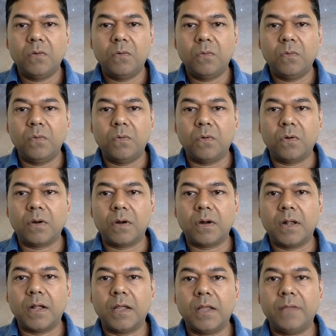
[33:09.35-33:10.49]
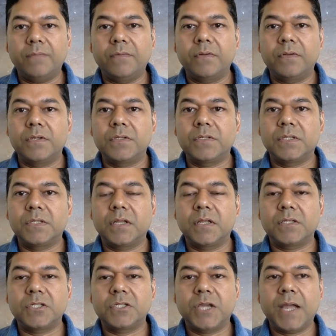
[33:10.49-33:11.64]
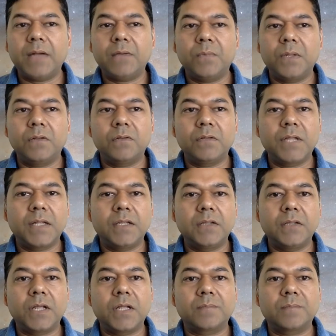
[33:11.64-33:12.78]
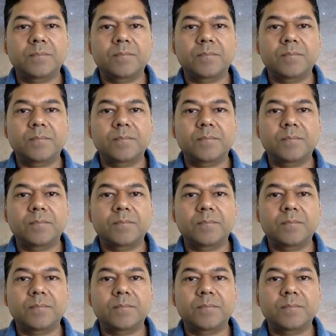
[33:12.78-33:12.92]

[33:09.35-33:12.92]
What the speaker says: or if you're using the chat window, then you can